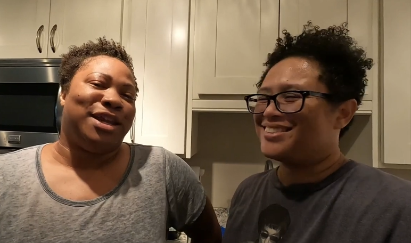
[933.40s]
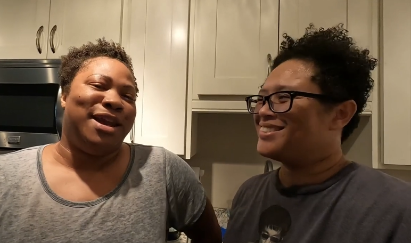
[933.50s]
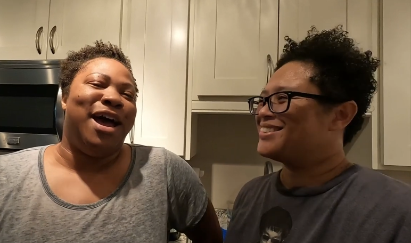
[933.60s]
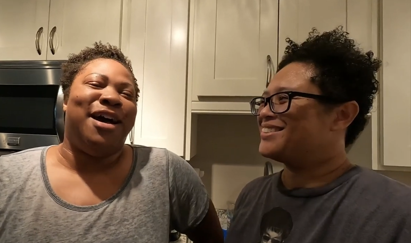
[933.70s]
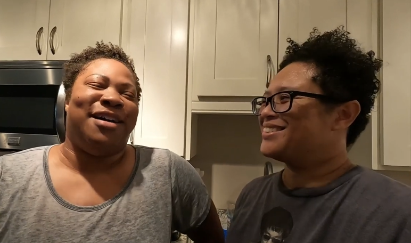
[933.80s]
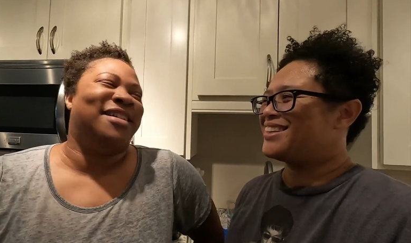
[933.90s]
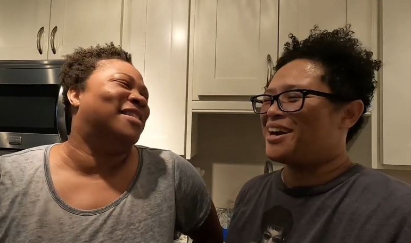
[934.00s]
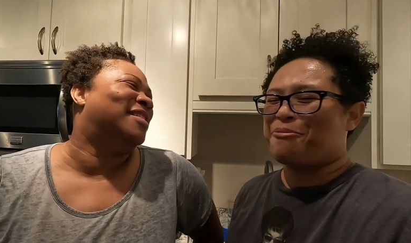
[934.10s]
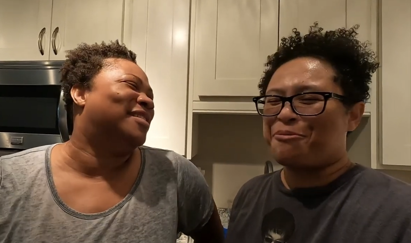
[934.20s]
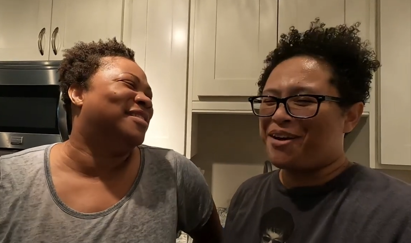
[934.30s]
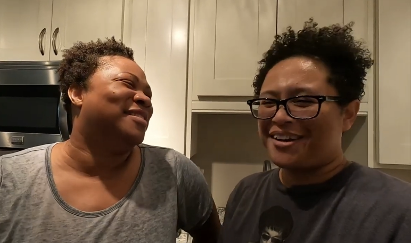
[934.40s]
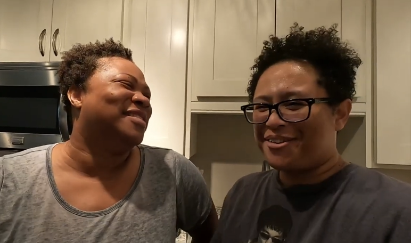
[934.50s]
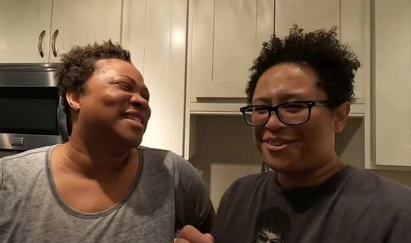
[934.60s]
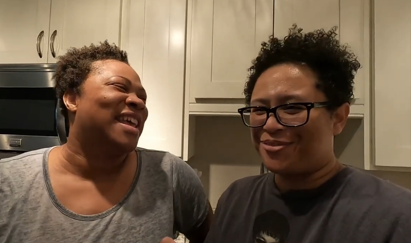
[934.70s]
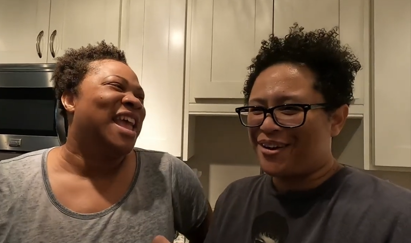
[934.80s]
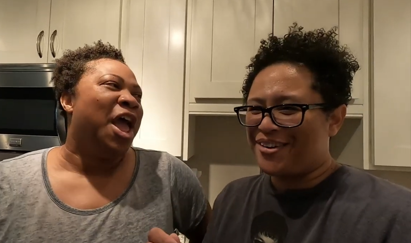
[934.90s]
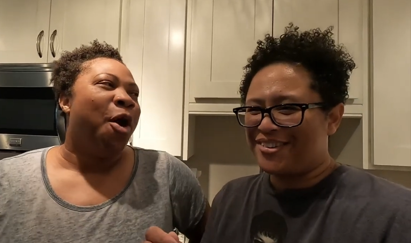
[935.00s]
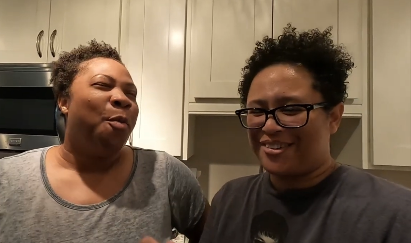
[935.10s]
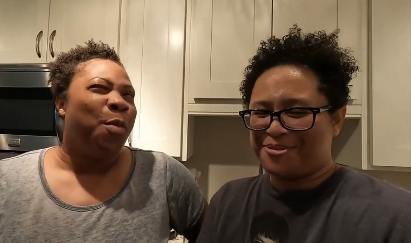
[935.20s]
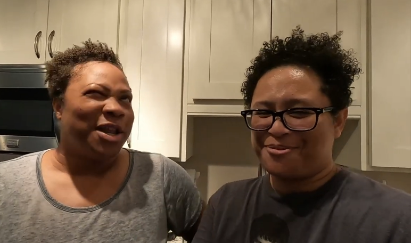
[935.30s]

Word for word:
Speaker 1: she knows. Like, what goes first?